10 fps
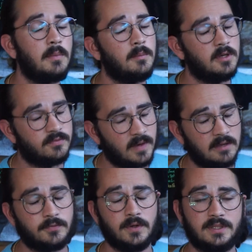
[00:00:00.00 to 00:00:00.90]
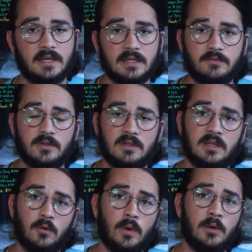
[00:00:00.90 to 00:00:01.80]
maybe a 5-foot tank if you can
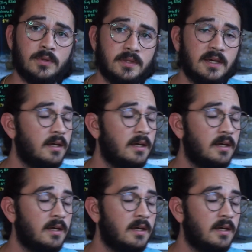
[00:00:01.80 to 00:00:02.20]
get away with it,